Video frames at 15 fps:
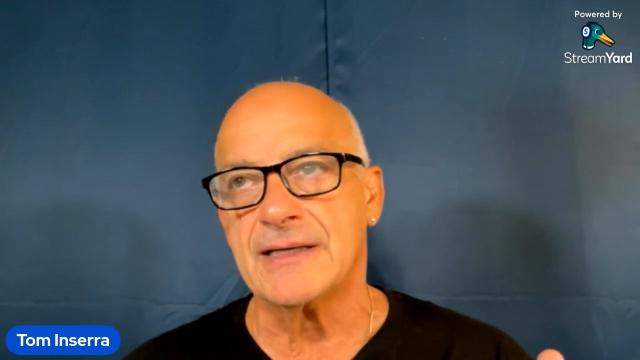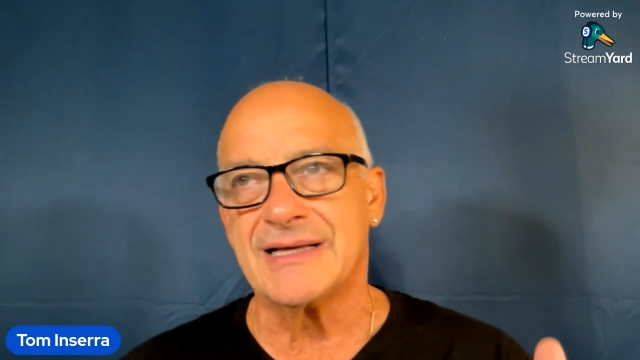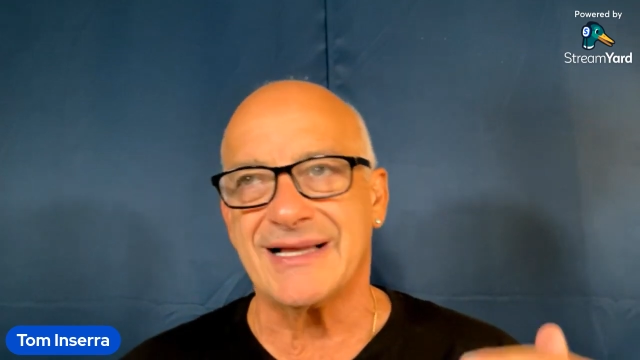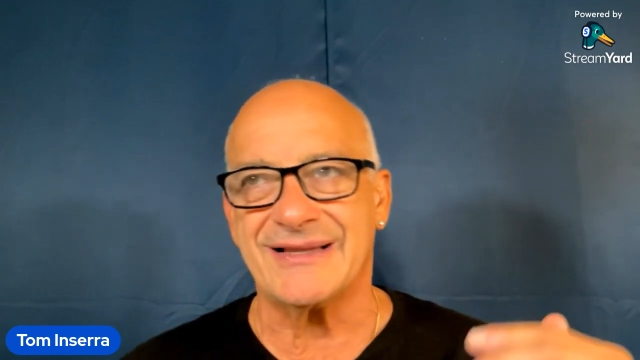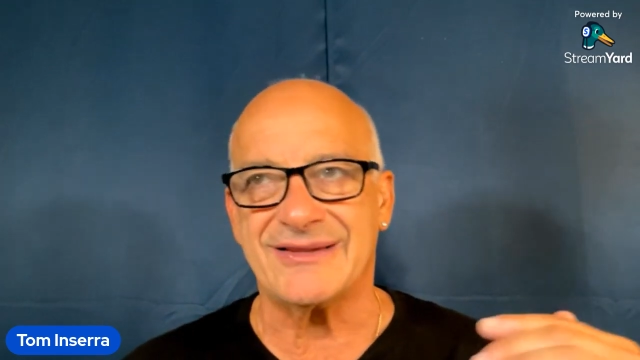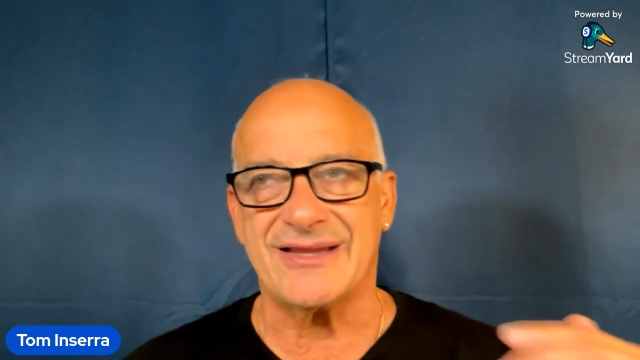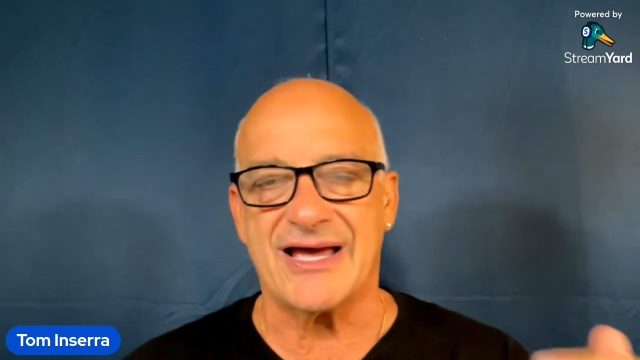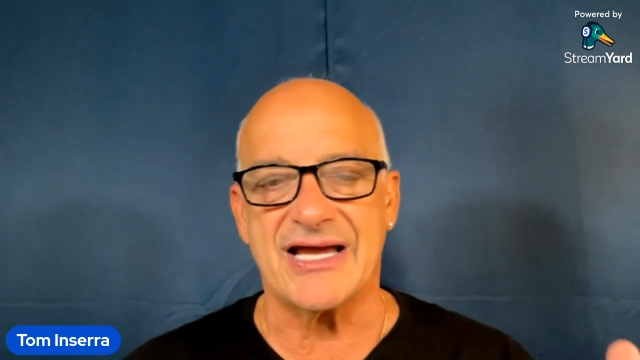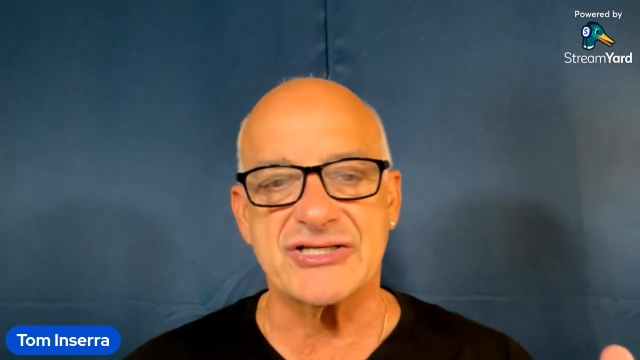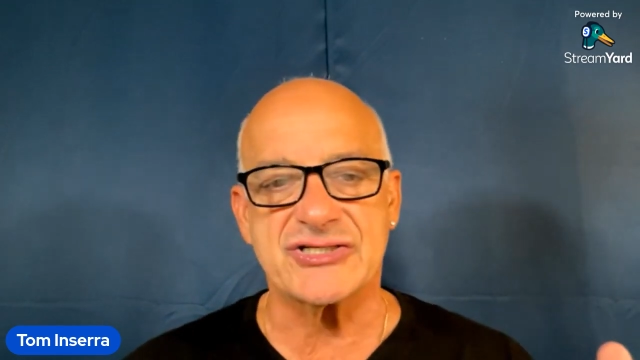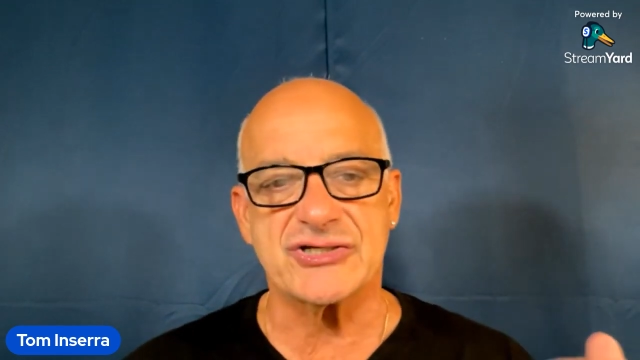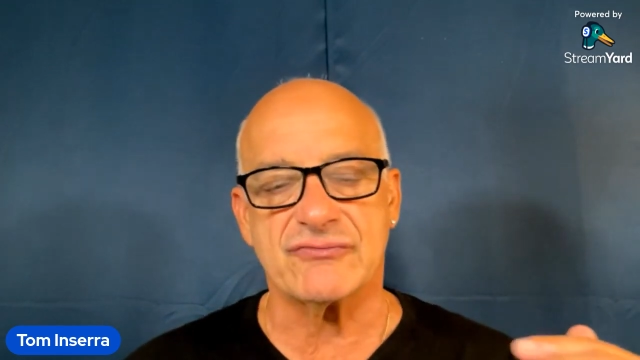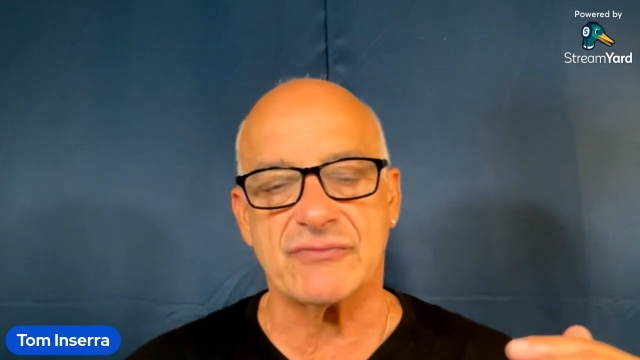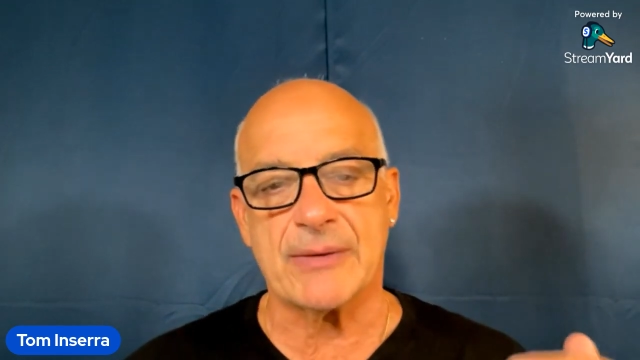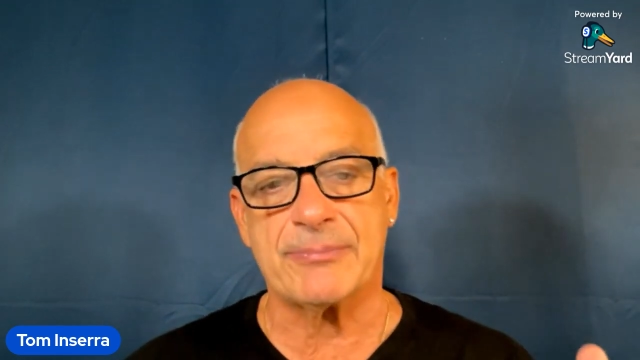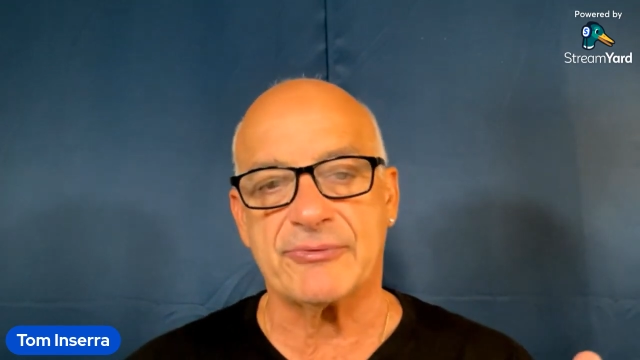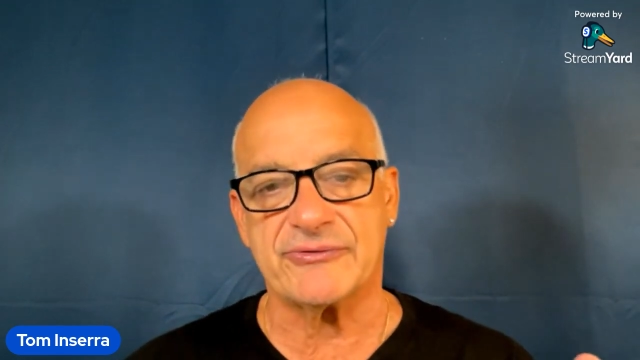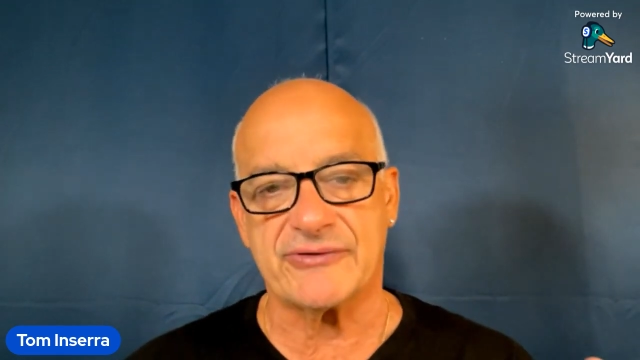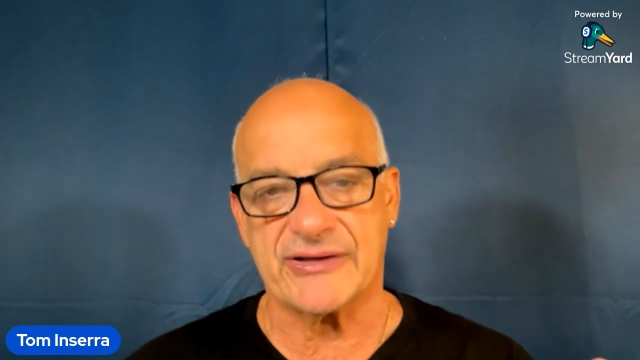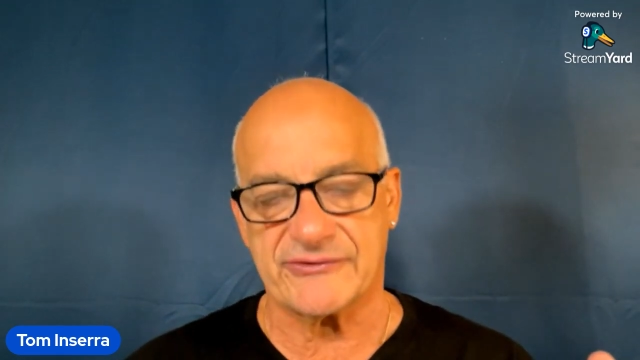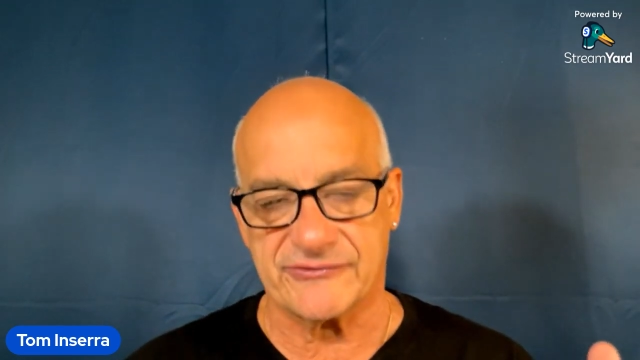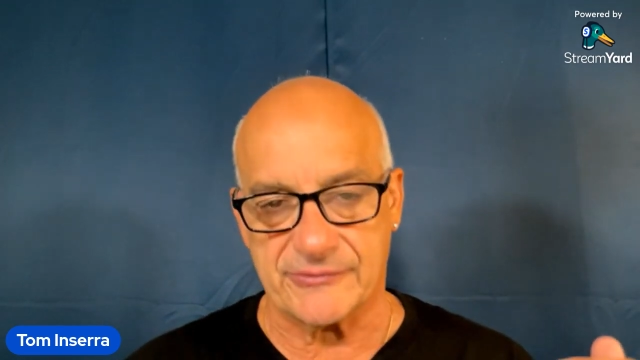Elijah
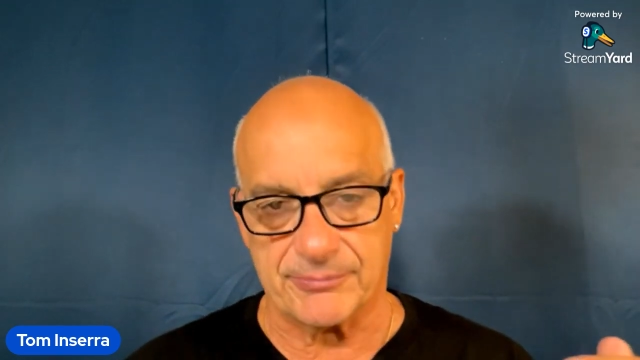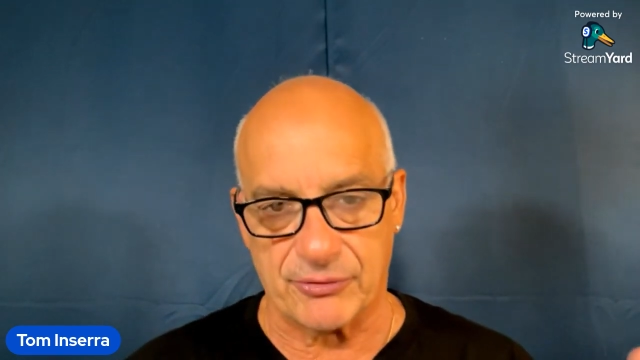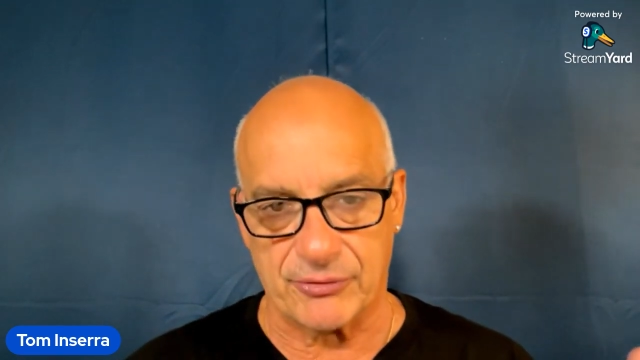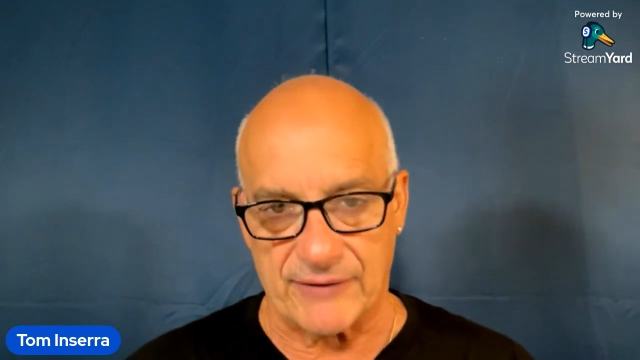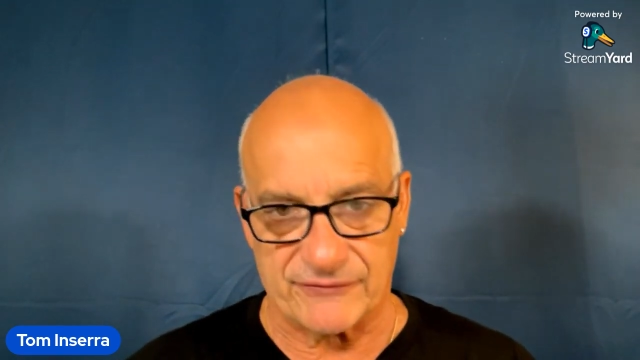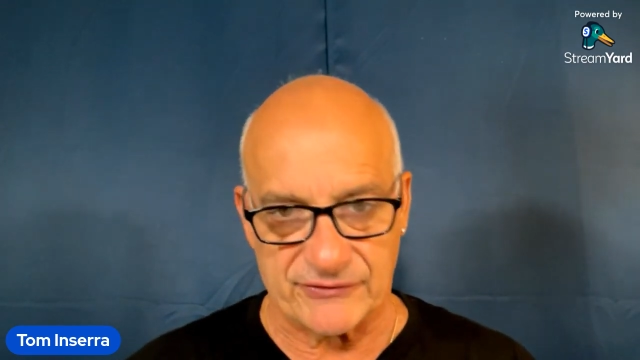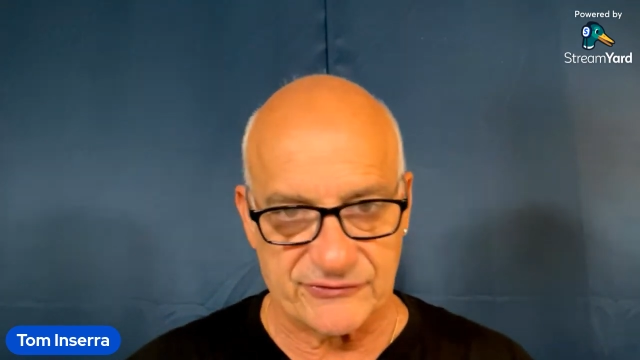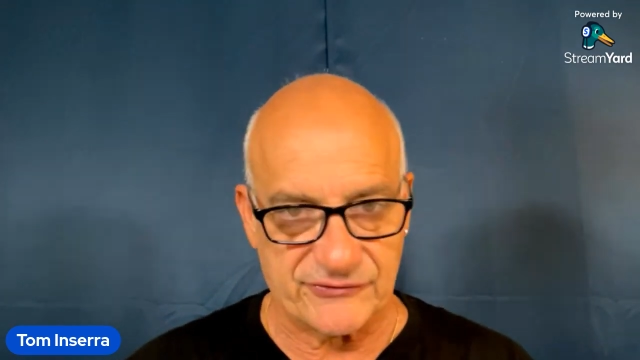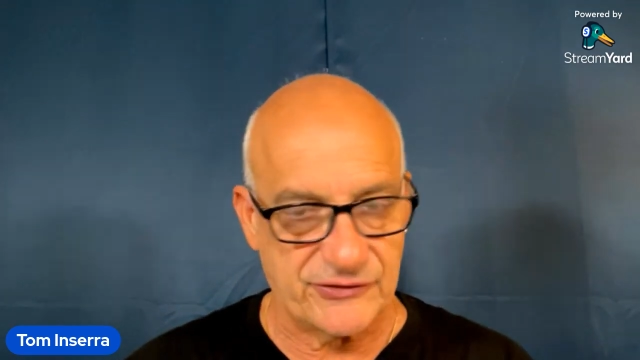represents the prophets,